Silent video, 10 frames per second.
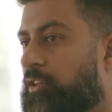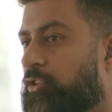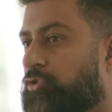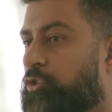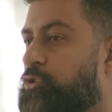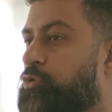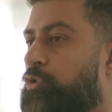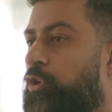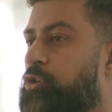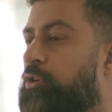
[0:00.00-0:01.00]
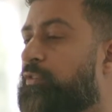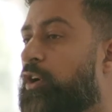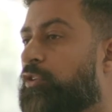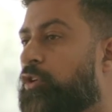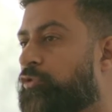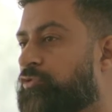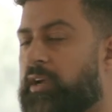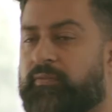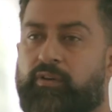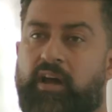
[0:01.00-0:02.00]
So you've got a
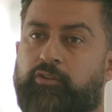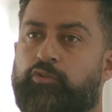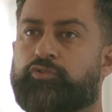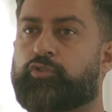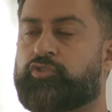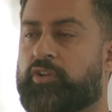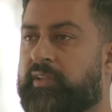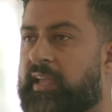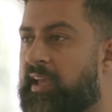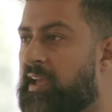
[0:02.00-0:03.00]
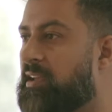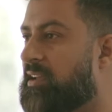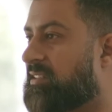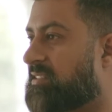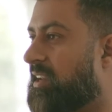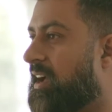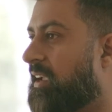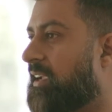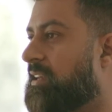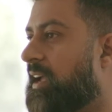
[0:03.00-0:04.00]
contract for adult social care
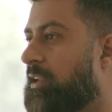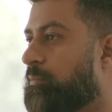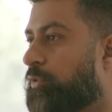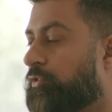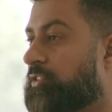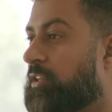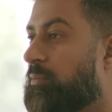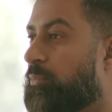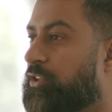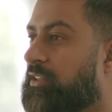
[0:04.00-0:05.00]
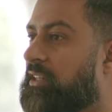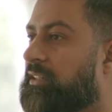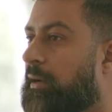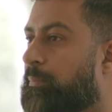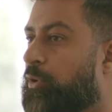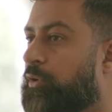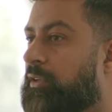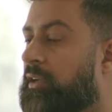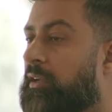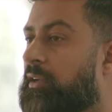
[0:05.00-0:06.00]
starting in 9 months, but you need to appoint
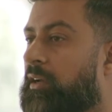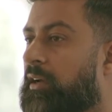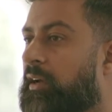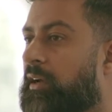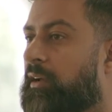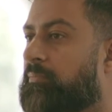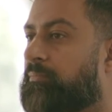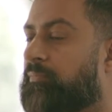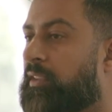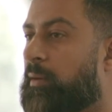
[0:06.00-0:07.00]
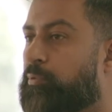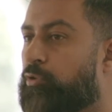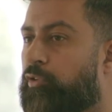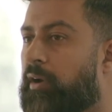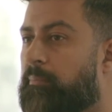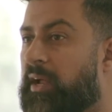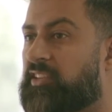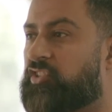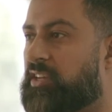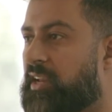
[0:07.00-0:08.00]
a program
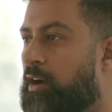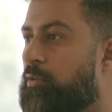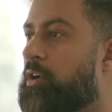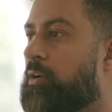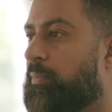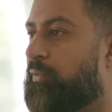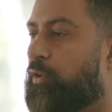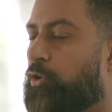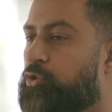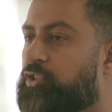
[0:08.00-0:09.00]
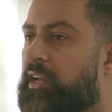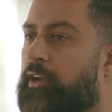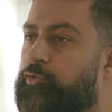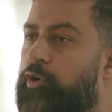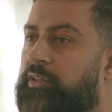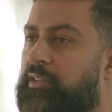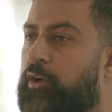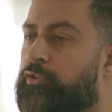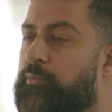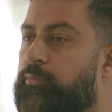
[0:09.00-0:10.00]
manager now before you start drawing
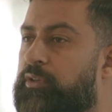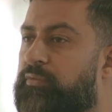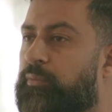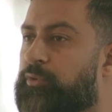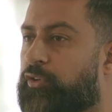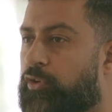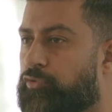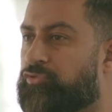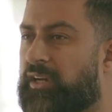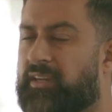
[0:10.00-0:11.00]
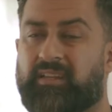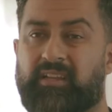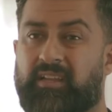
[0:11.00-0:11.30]
down your money from your contract.